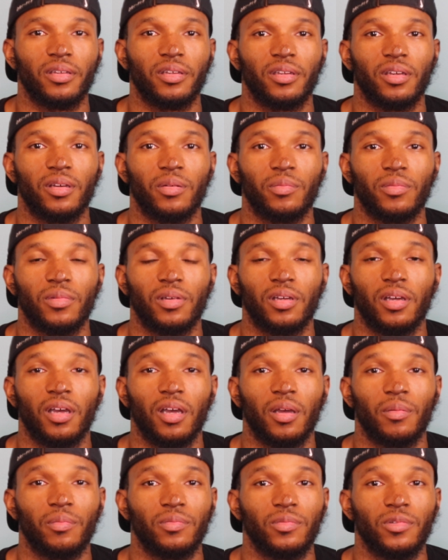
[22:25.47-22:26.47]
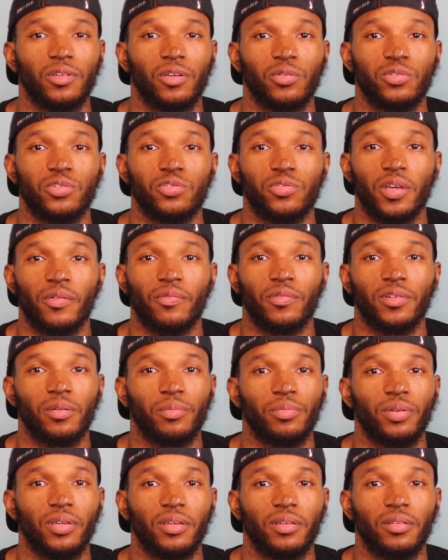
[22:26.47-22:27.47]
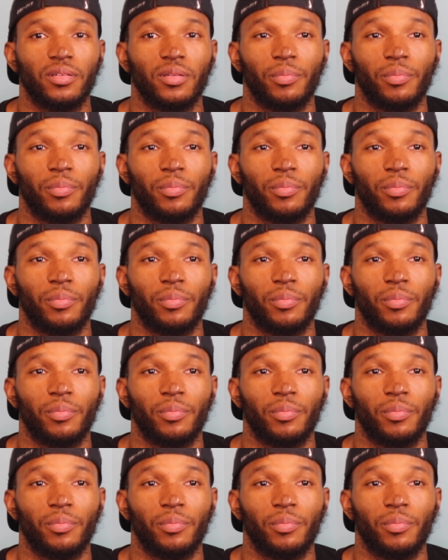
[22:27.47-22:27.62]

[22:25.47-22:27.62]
and I'm driven to be